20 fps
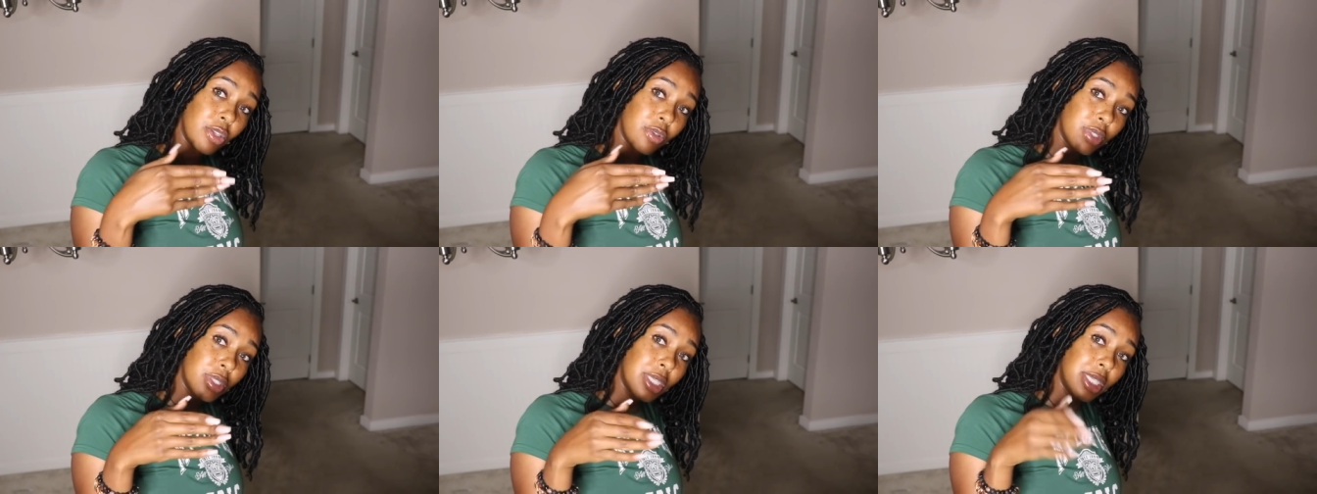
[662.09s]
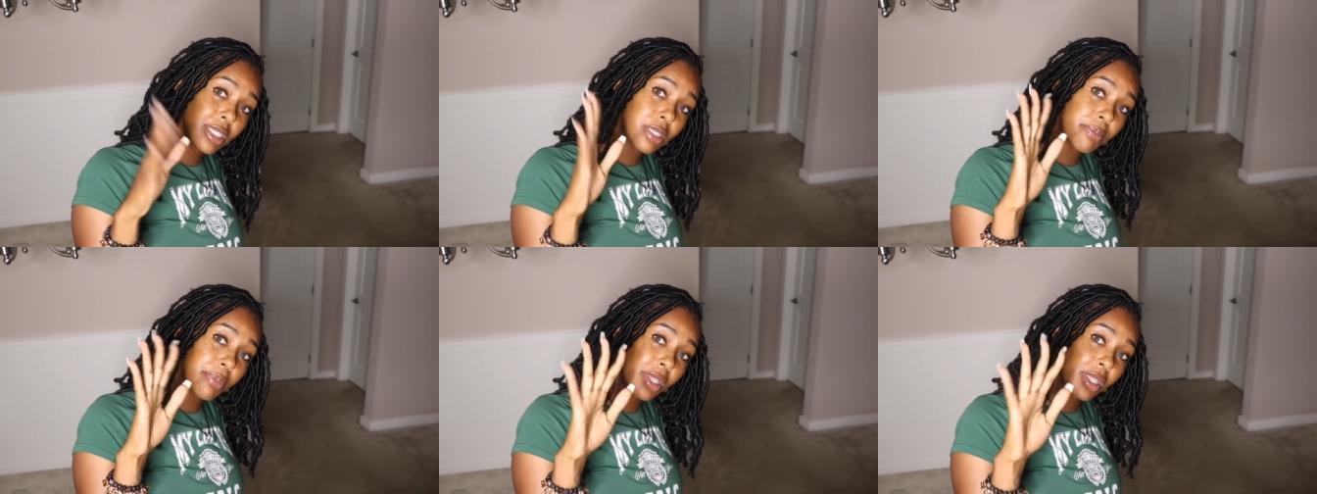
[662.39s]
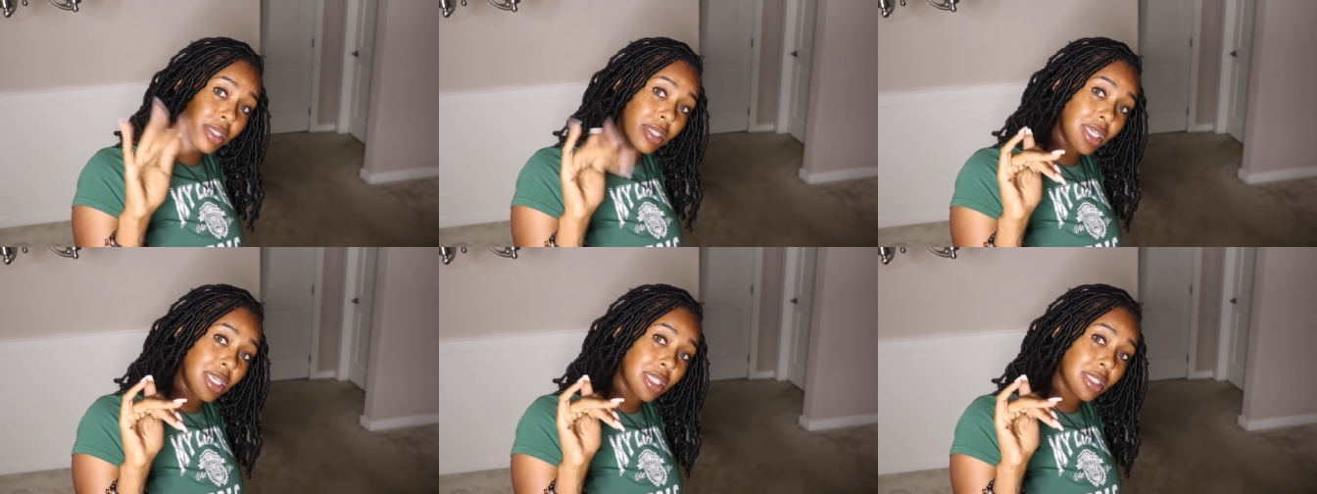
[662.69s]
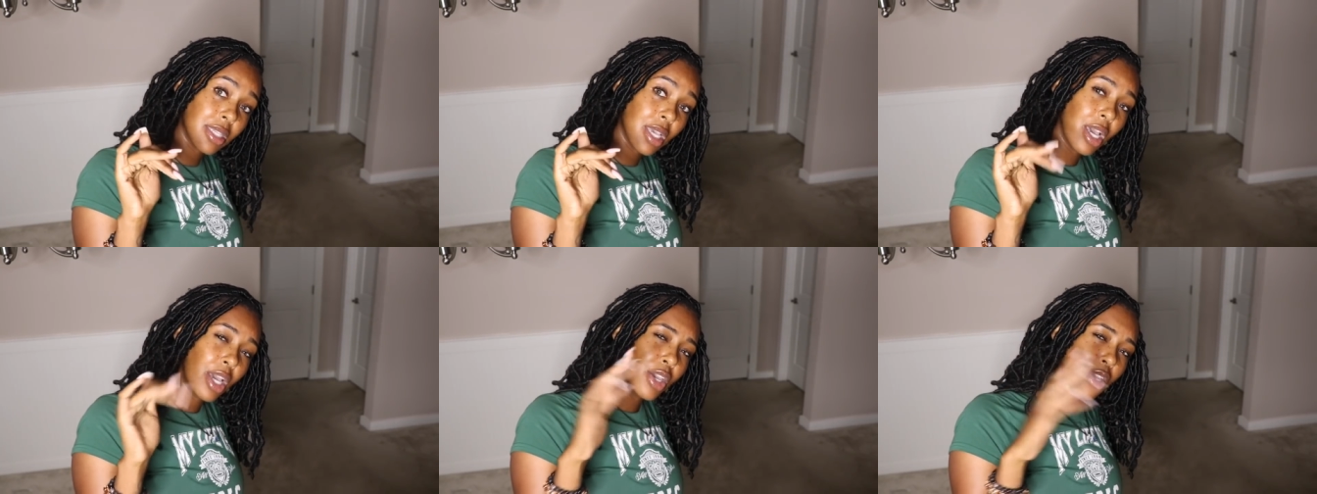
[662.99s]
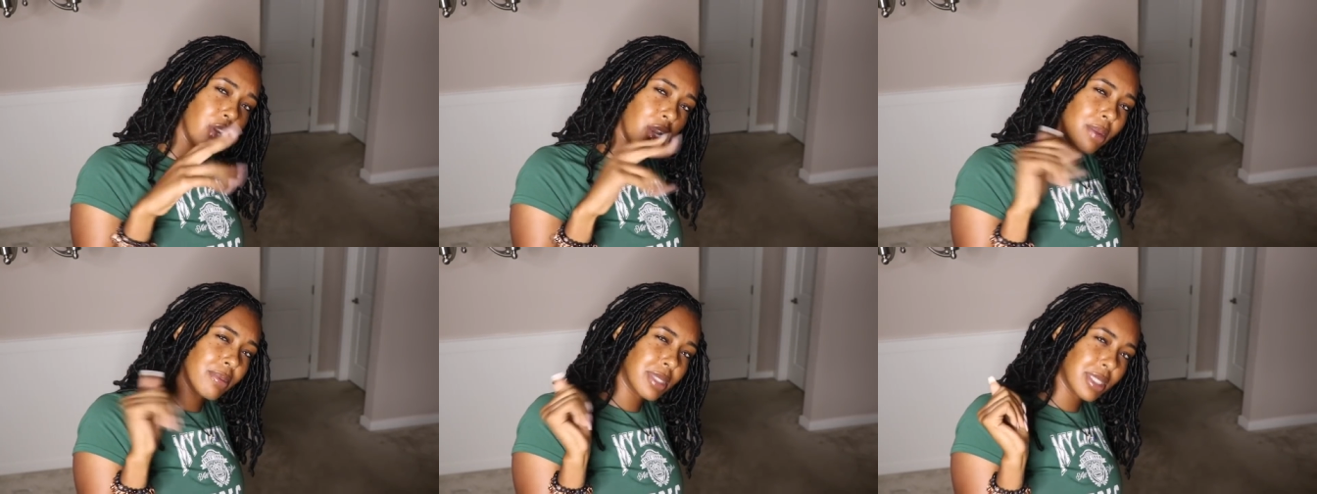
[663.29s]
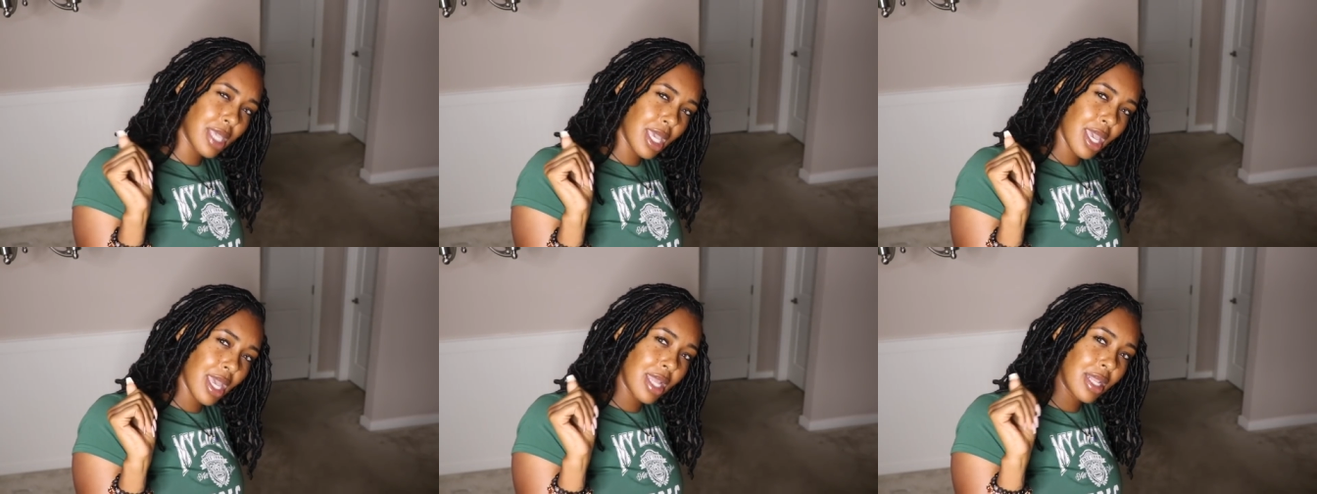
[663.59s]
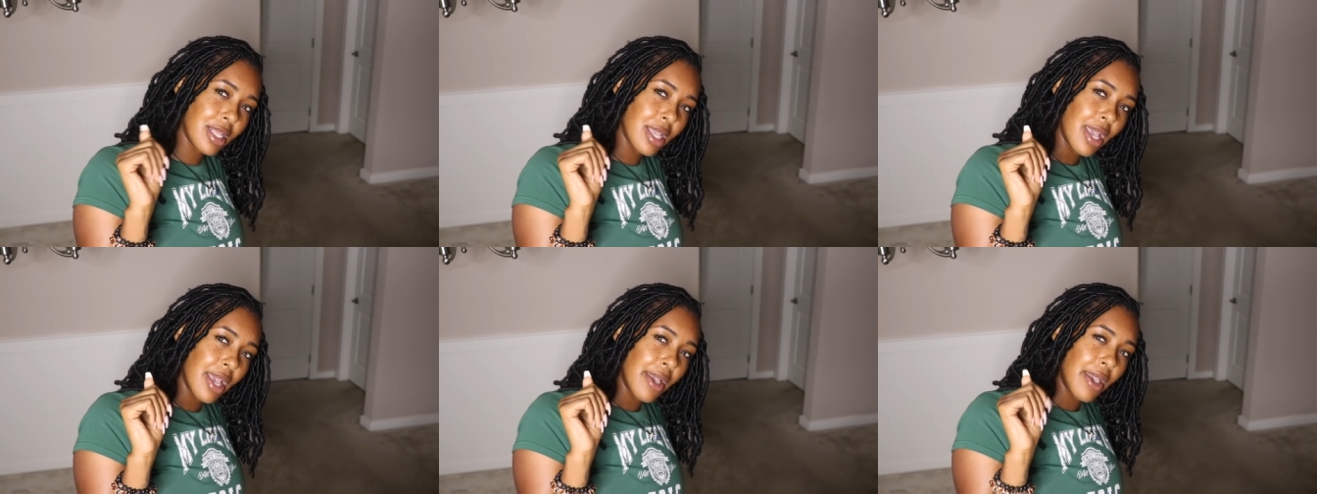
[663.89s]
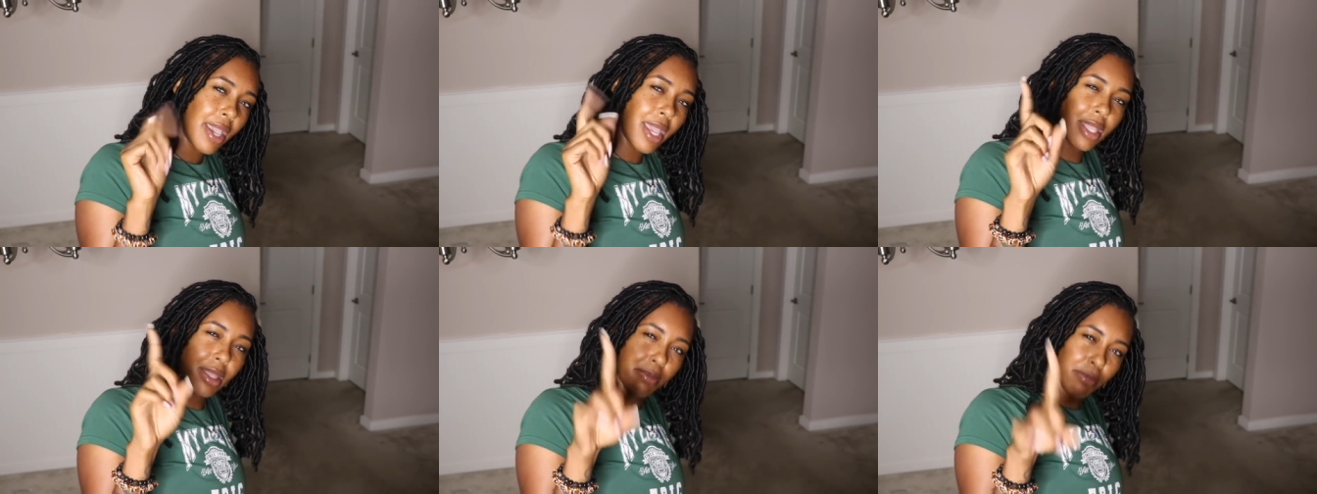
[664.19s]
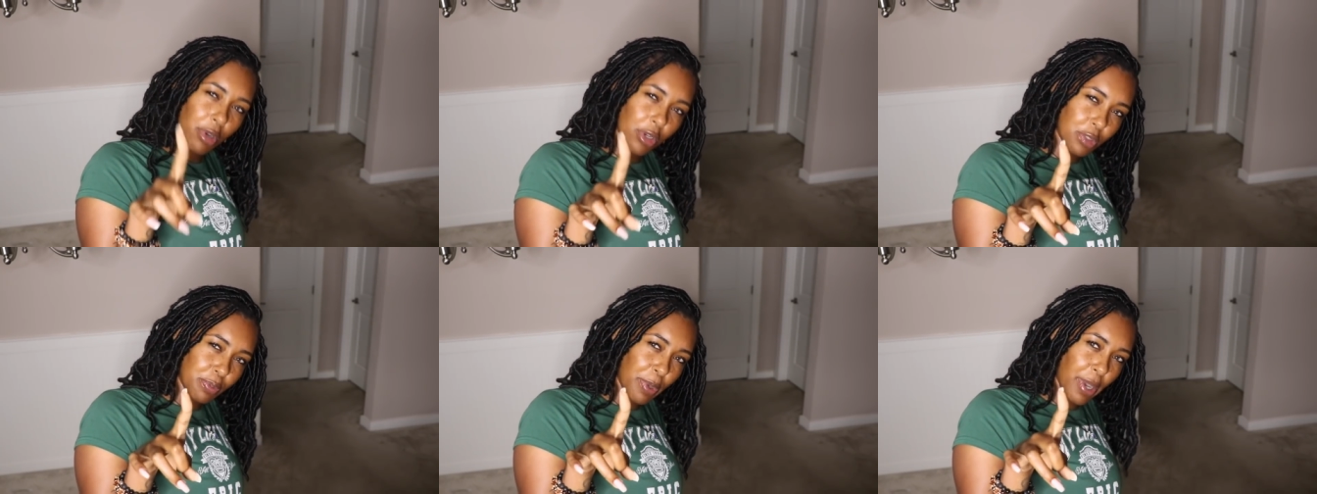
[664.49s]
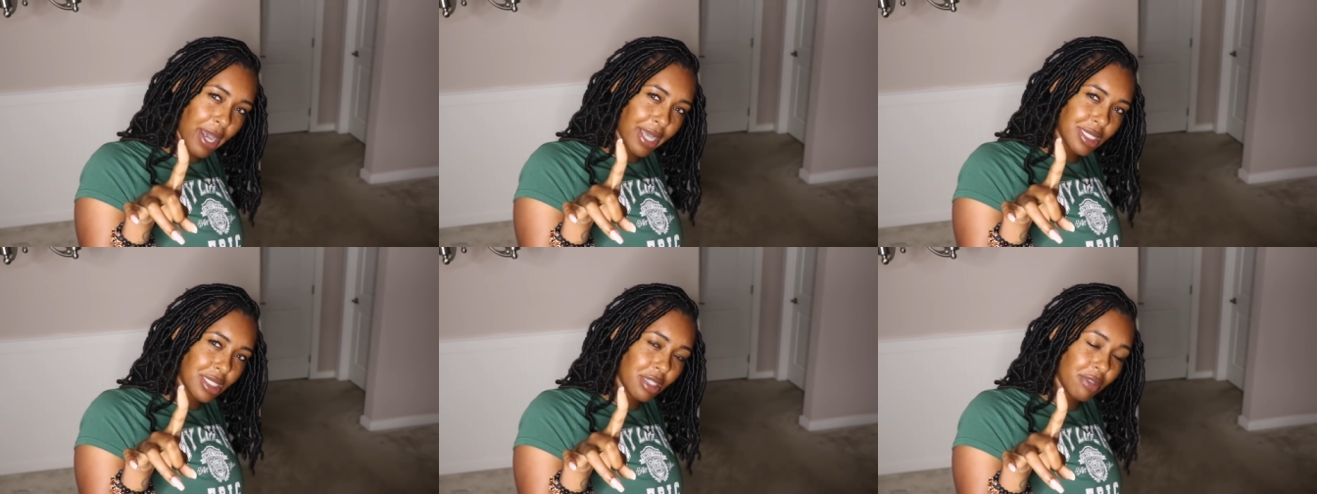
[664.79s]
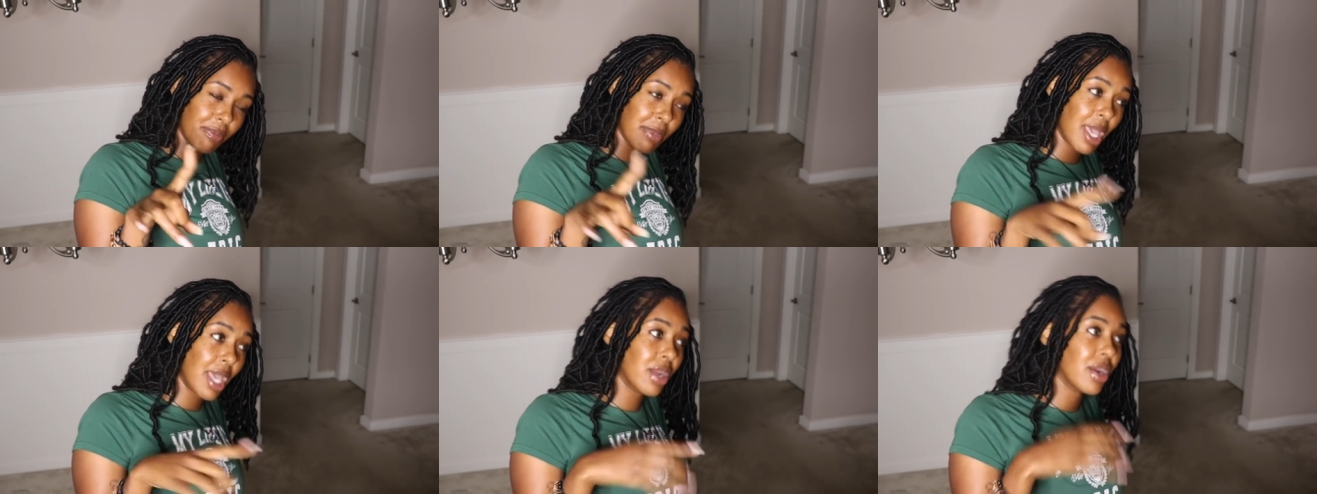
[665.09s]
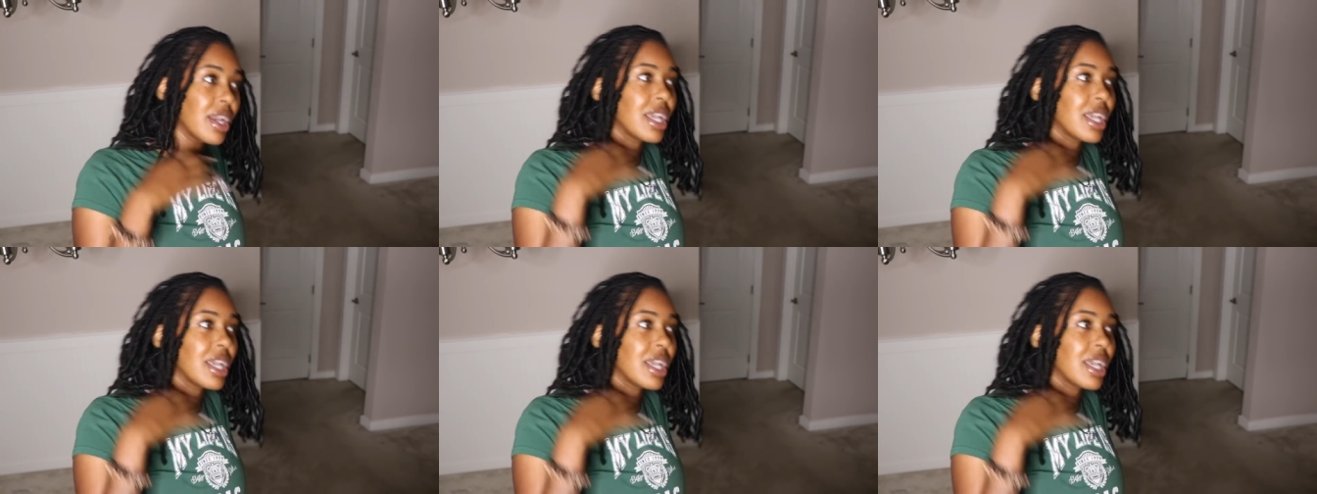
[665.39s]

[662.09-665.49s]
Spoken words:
using these abilities, you know what I'm saying, in the most positive manner.